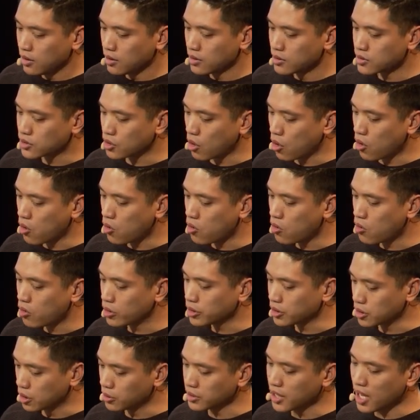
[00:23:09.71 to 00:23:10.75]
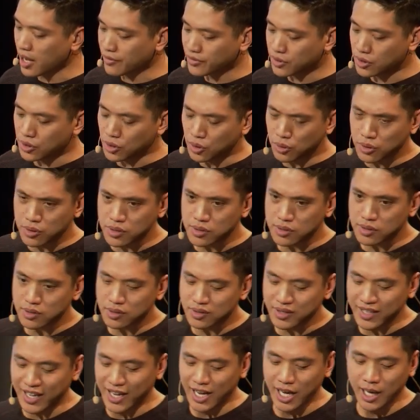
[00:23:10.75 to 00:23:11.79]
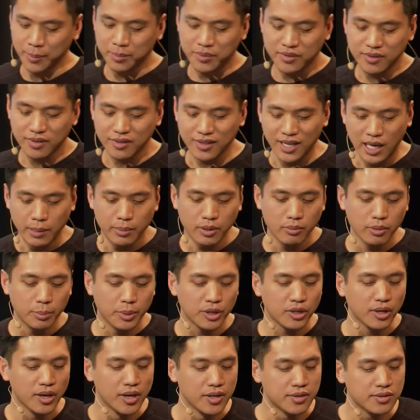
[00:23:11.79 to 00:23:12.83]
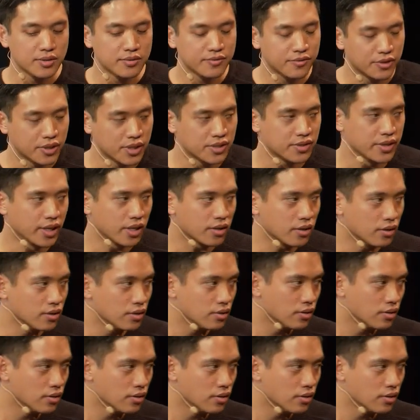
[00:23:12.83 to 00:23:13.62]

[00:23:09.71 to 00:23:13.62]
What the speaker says: So you don't have to use the hyped library because for the sake